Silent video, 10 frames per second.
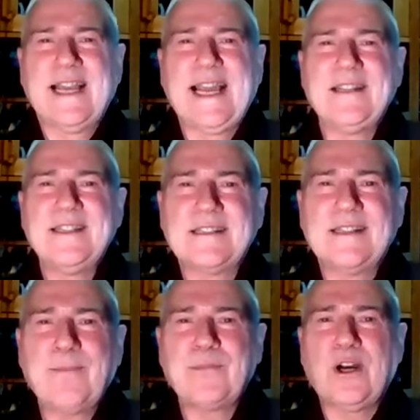had this
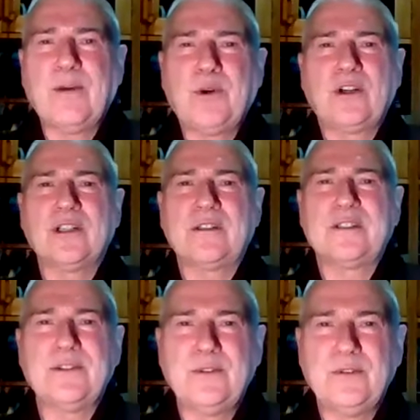laptop, or got
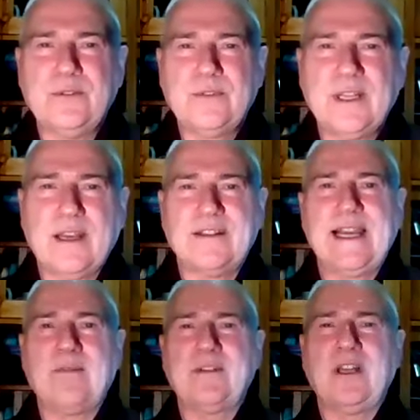to
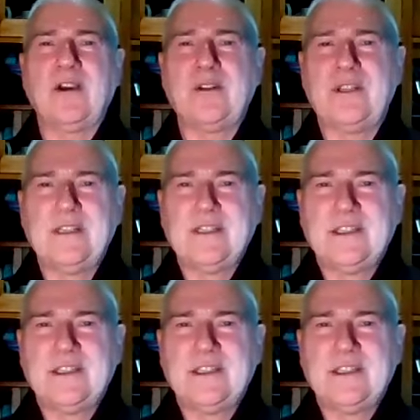download